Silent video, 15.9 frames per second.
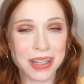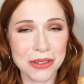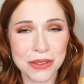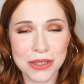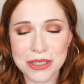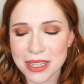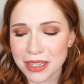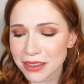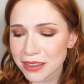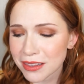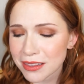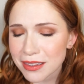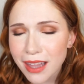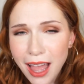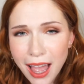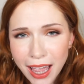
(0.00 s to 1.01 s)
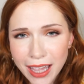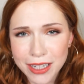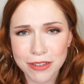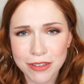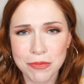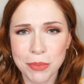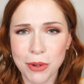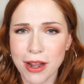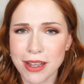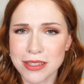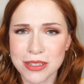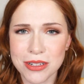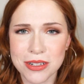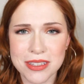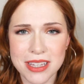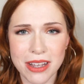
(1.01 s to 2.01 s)
I know there's a lot of
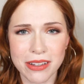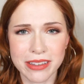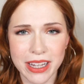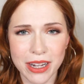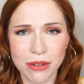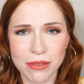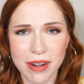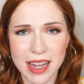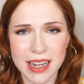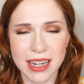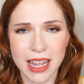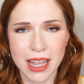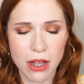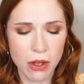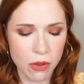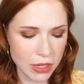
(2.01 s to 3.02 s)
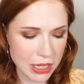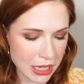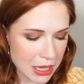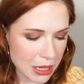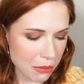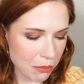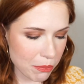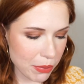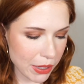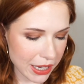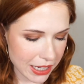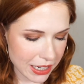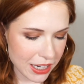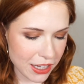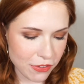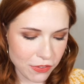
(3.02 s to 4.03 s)
bronzers out there right now,
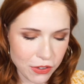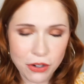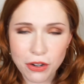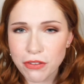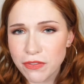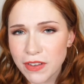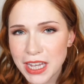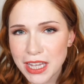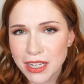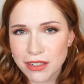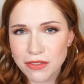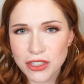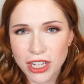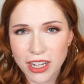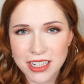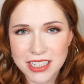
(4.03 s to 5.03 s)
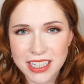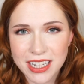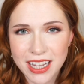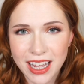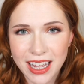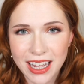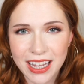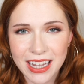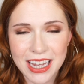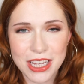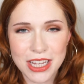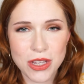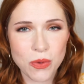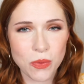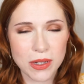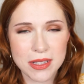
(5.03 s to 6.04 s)
but if you're a fan of Chantecaille
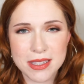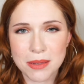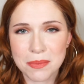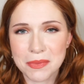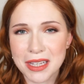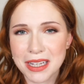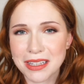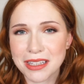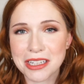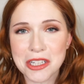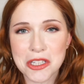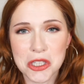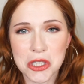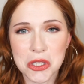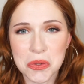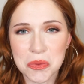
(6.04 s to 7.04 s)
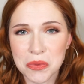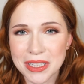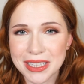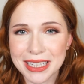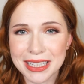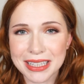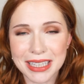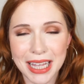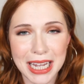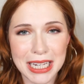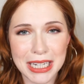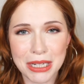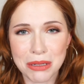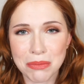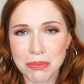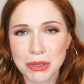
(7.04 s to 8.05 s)
and you want something that is just really
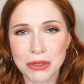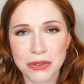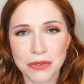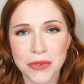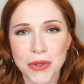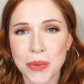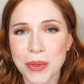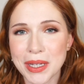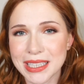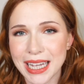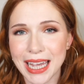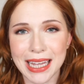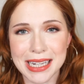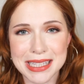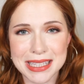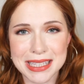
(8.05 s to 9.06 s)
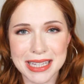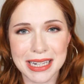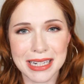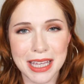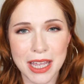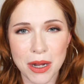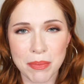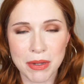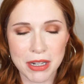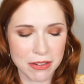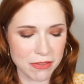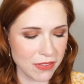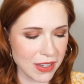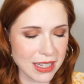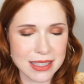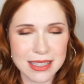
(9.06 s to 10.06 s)
light and beautiful with added skincare
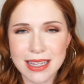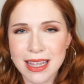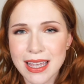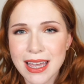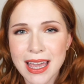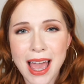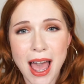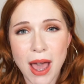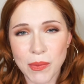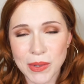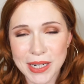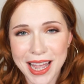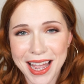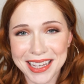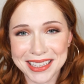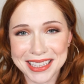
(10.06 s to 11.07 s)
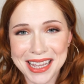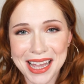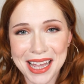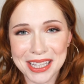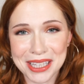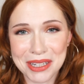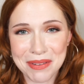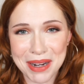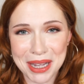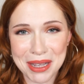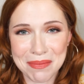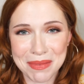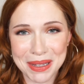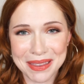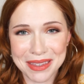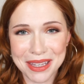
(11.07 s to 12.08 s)
benefits, I would highly, highly
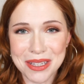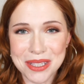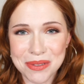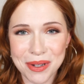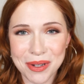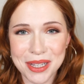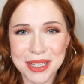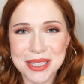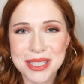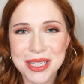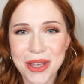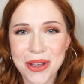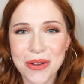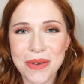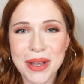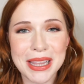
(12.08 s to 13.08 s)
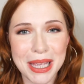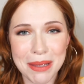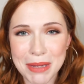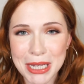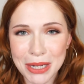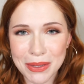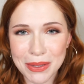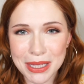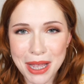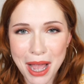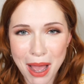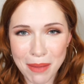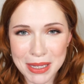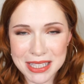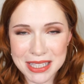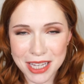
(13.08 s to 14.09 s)
recommend this one. So let me know in the
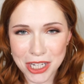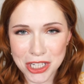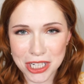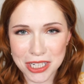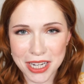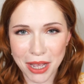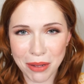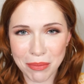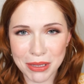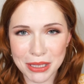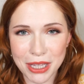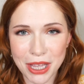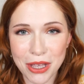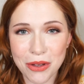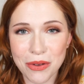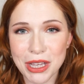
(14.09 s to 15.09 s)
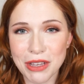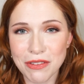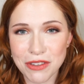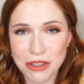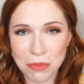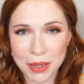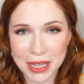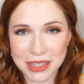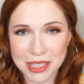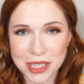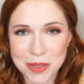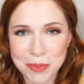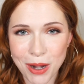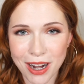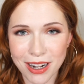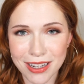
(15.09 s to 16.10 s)
comment section down below if you picked
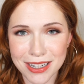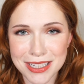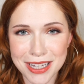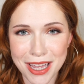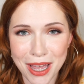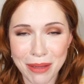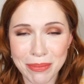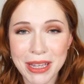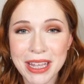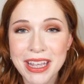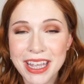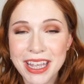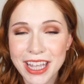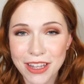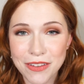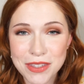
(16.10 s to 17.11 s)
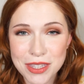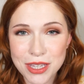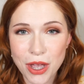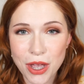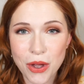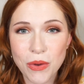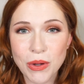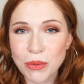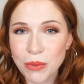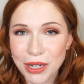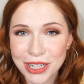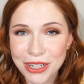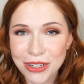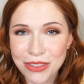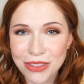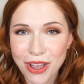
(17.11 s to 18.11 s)
this product up. If so, what are
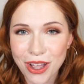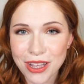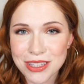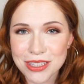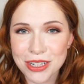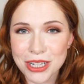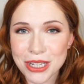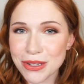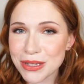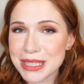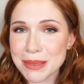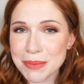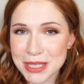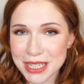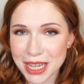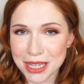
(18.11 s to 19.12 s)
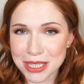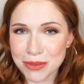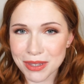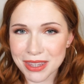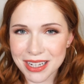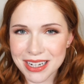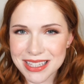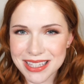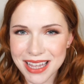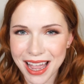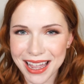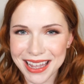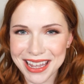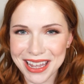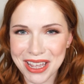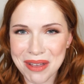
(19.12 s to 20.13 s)
your thoughts? Are you as obsessed with it as
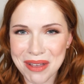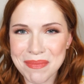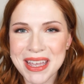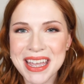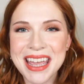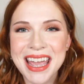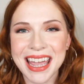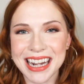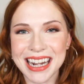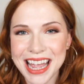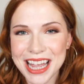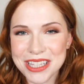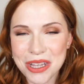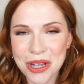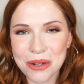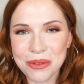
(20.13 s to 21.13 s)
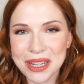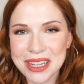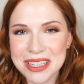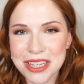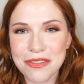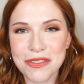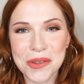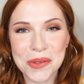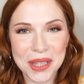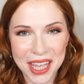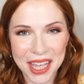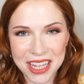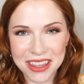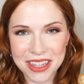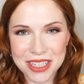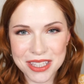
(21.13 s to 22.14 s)
I am? And as always, if you
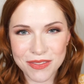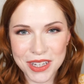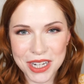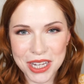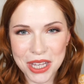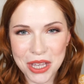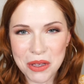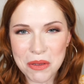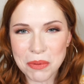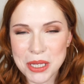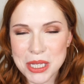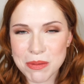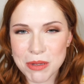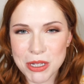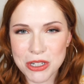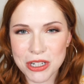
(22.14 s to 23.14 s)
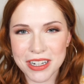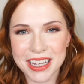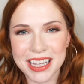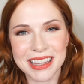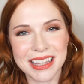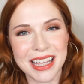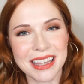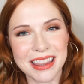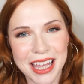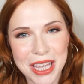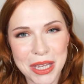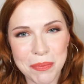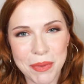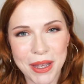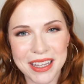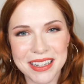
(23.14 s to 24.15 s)
like this video, please be sure to hit that
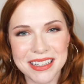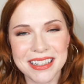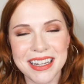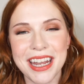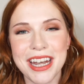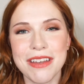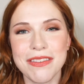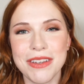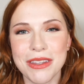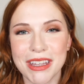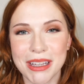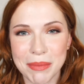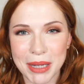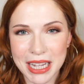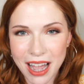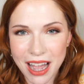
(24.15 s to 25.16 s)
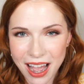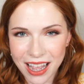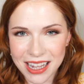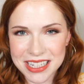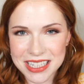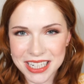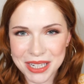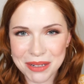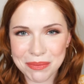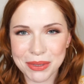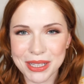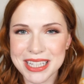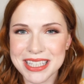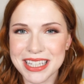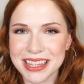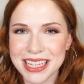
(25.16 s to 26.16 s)
like button. And if you like my content,
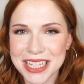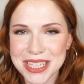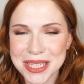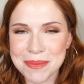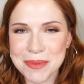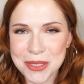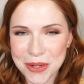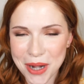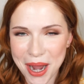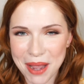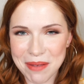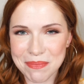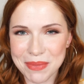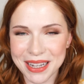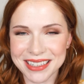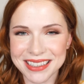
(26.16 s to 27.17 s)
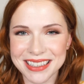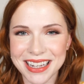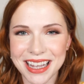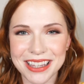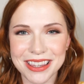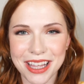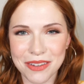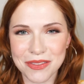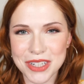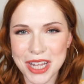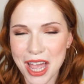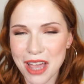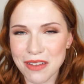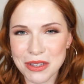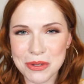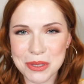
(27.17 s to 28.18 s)
please hit that subscribe button. I'd love to
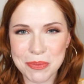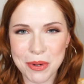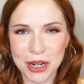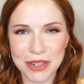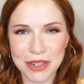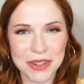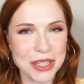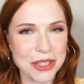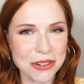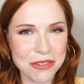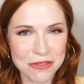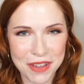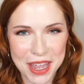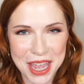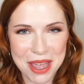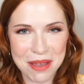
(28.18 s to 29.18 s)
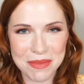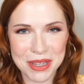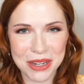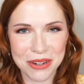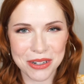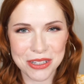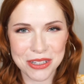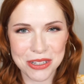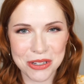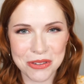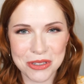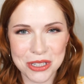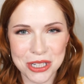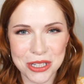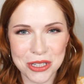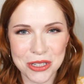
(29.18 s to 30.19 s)
have you as part of our little fam here on
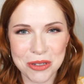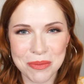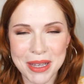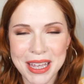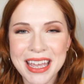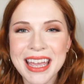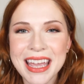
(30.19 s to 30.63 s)
YouTube.